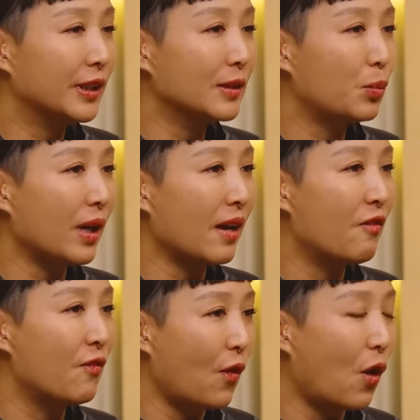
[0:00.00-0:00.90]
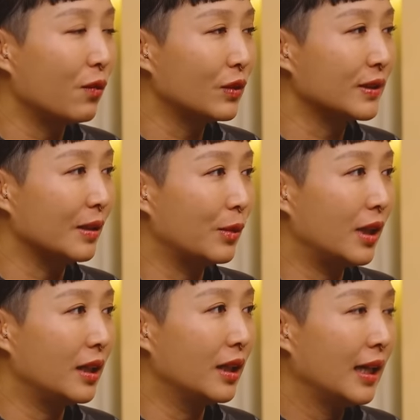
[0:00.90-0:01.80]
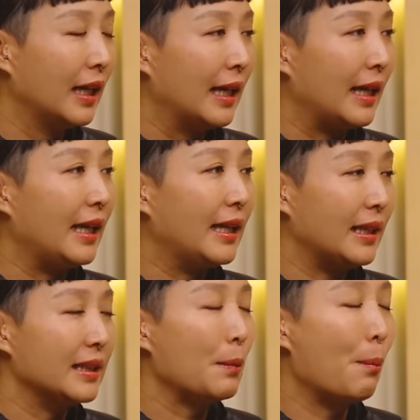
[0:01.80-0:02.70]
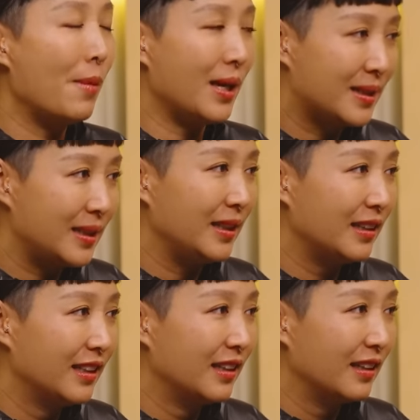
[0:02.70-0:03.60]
Because when I fall for someone, it is messy.